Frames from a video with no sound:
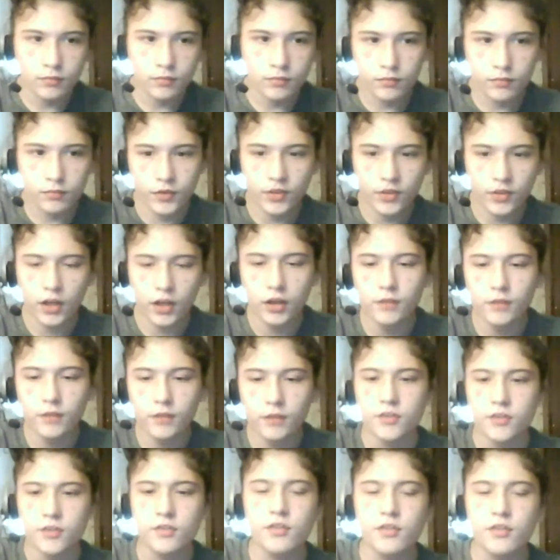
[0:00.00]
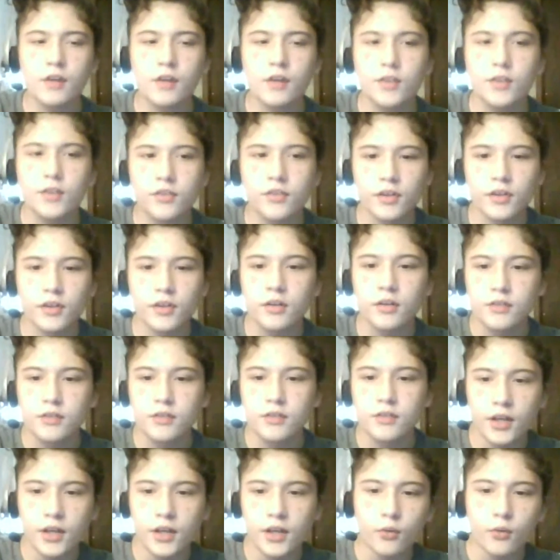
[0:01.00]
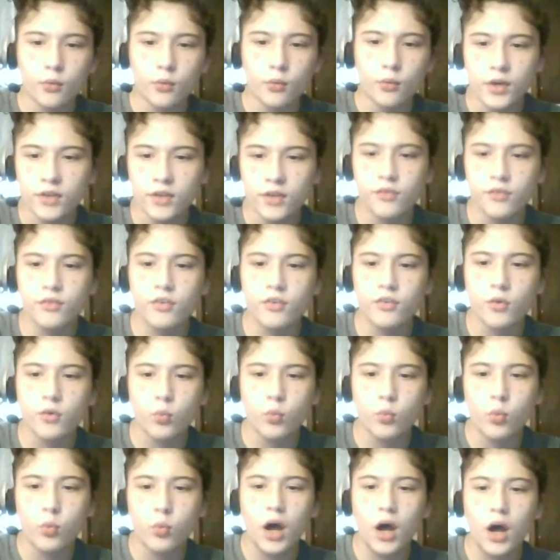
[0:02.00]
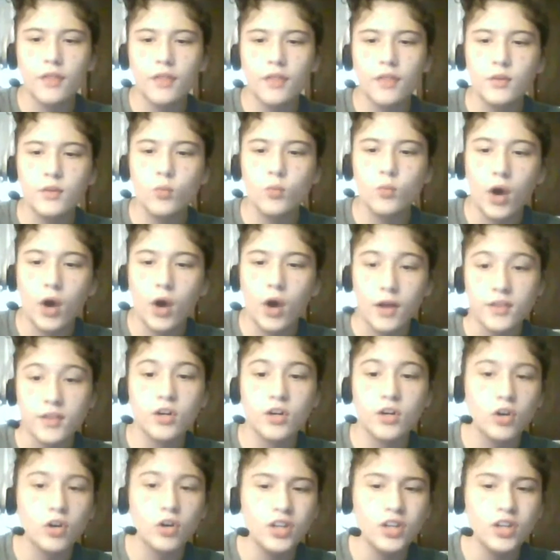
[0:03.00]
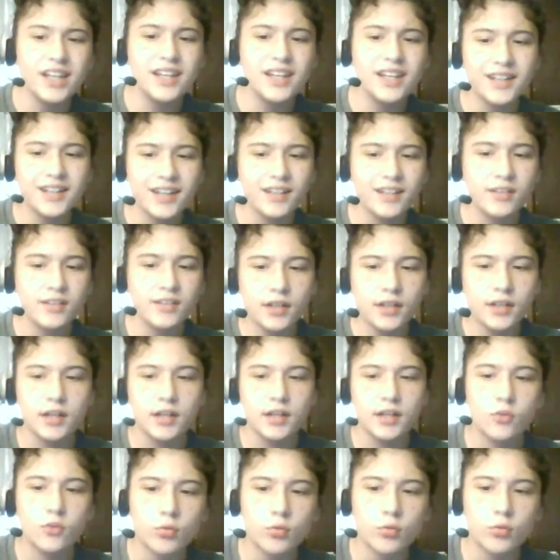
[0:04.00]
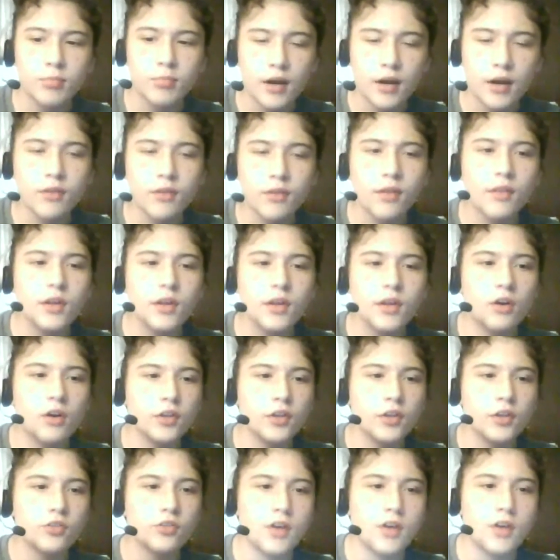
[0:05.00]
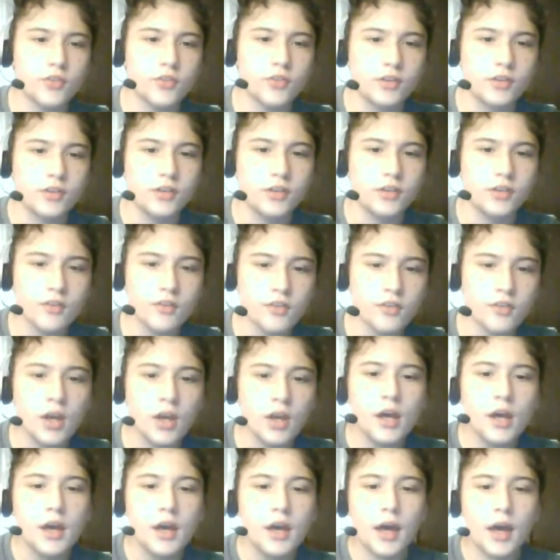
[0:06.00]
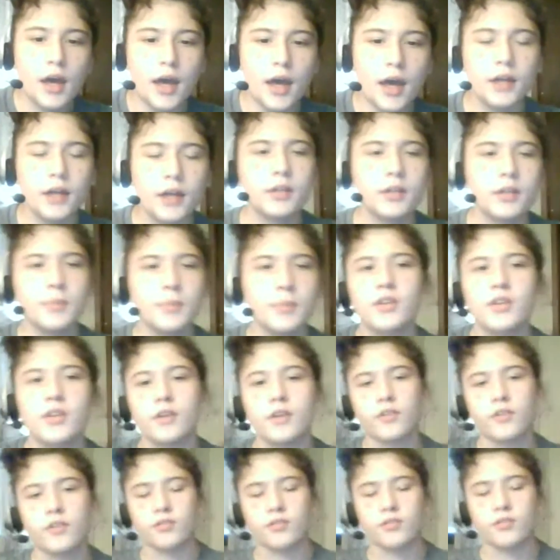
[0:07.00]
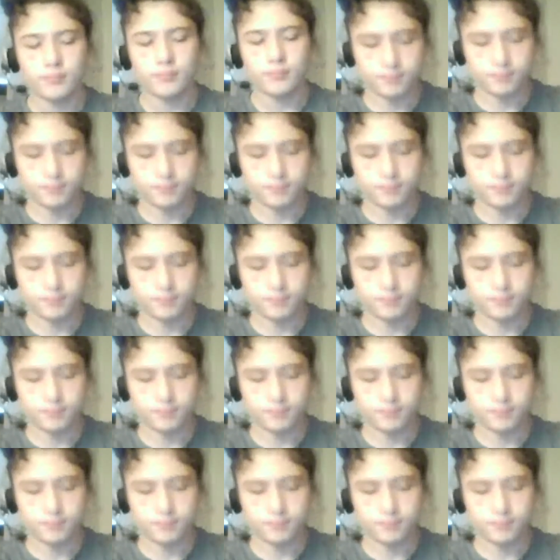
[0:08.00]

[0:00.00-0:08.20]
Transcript: the title of this is obviously 10 reasons why the early 1990s were better than the early 2010s. And let me tell you this.